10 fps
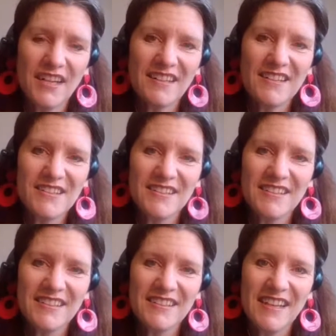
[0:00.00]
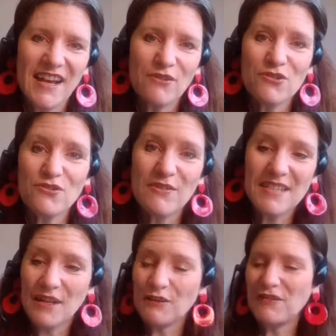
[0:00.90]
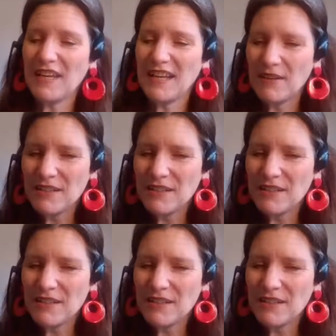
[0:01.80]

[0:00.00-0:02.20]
it. How true is our fear?